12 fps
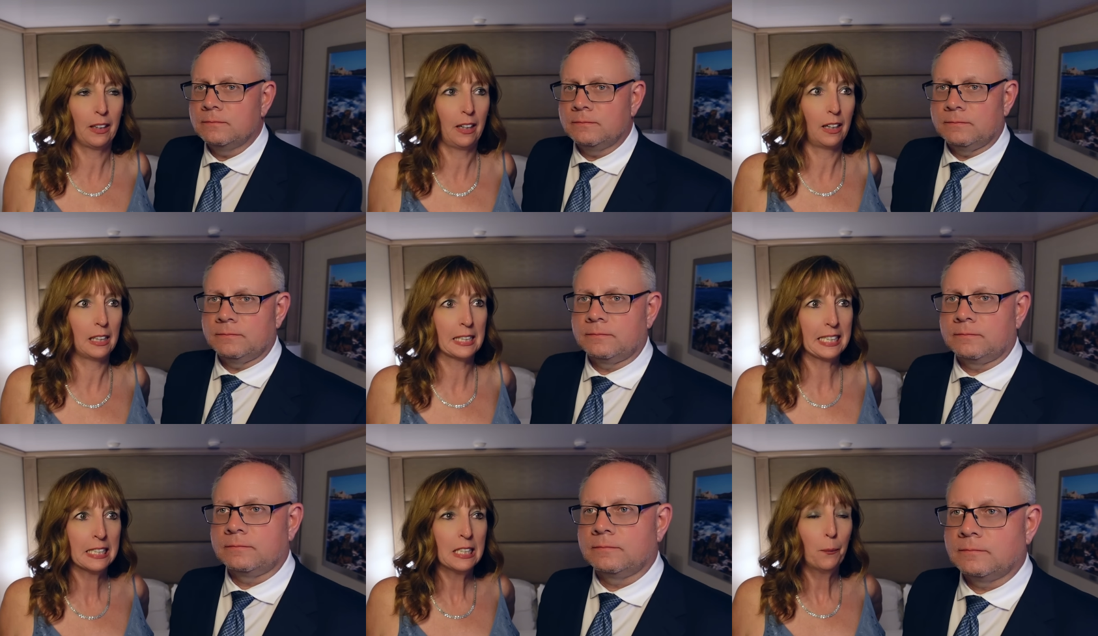Speaker 1: uh,
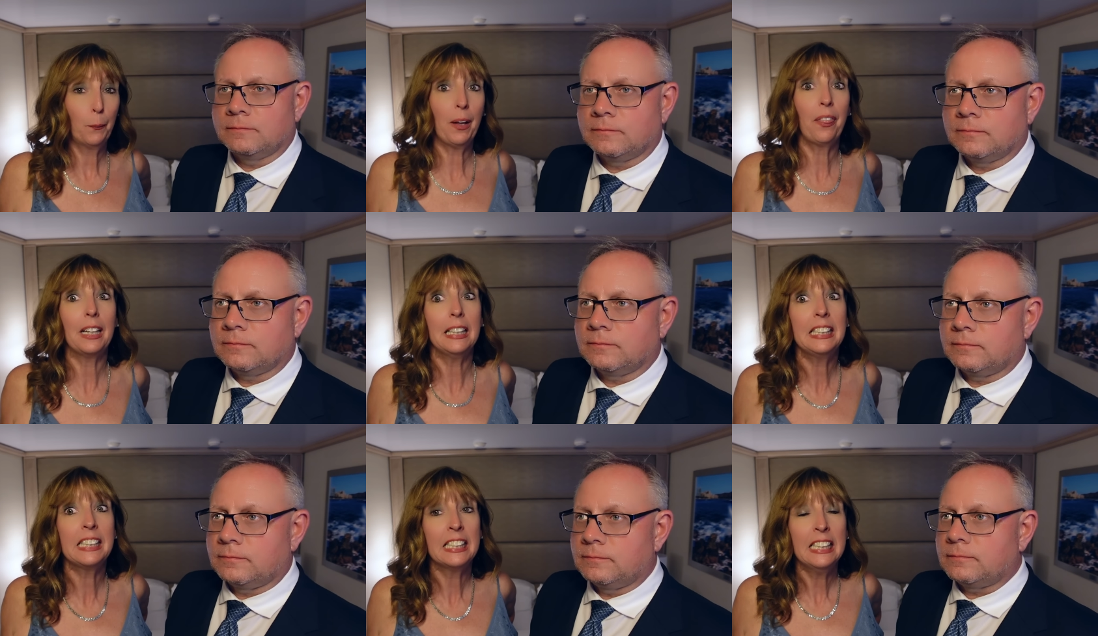with
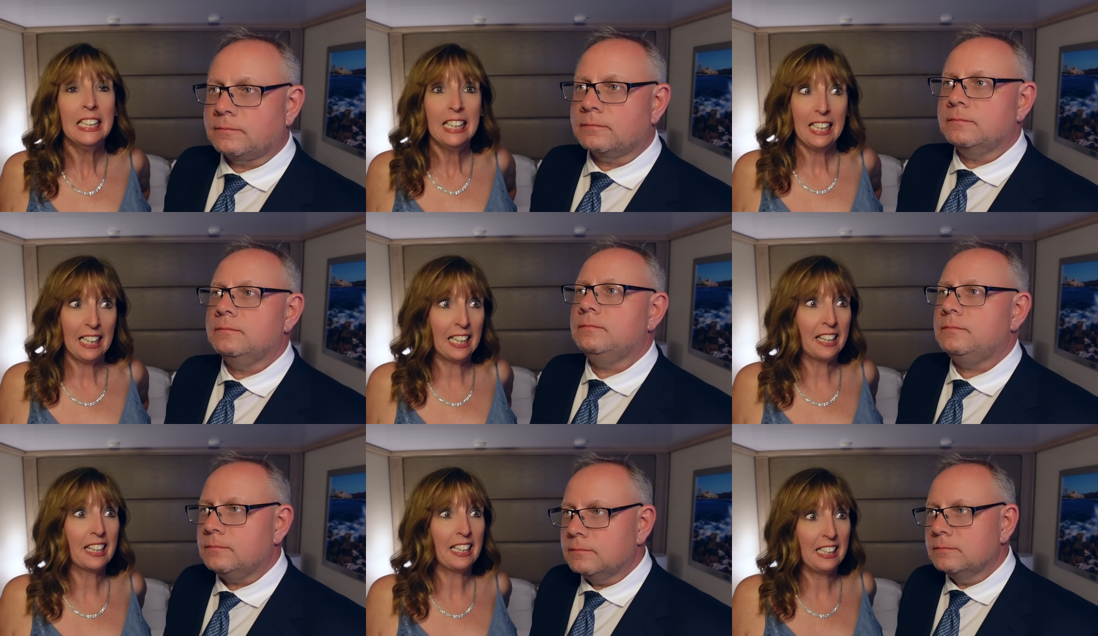us
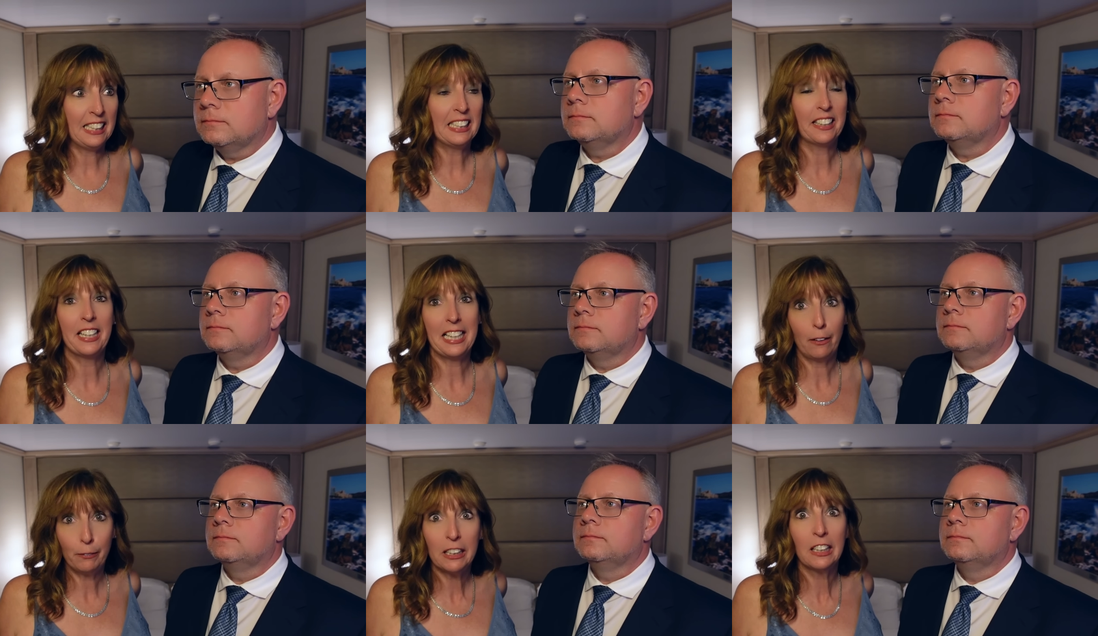and they said they
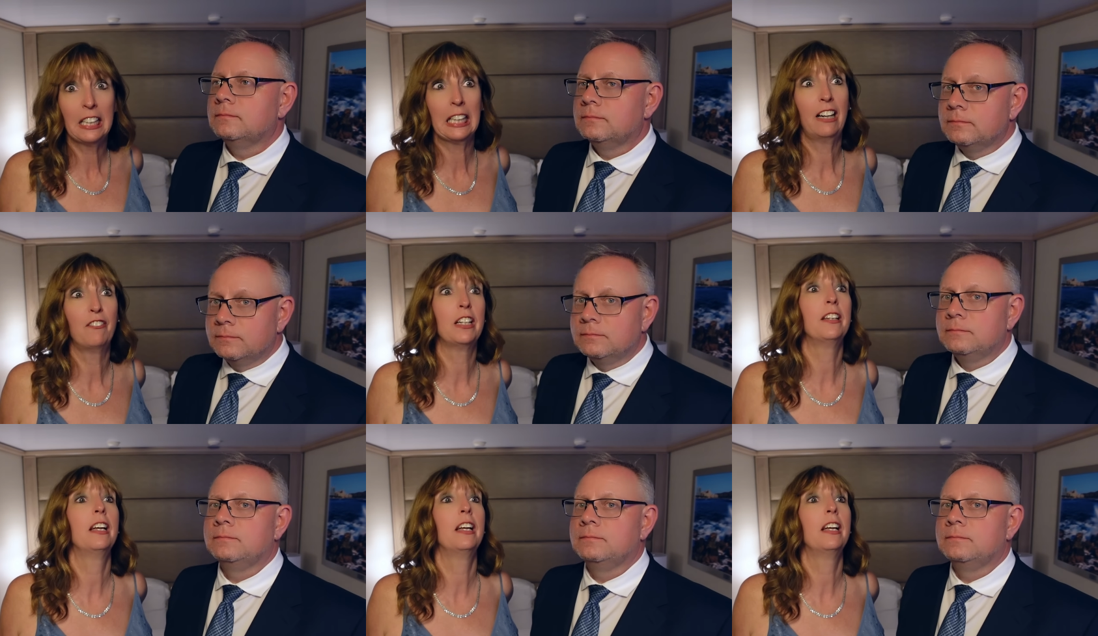absolutely loved it.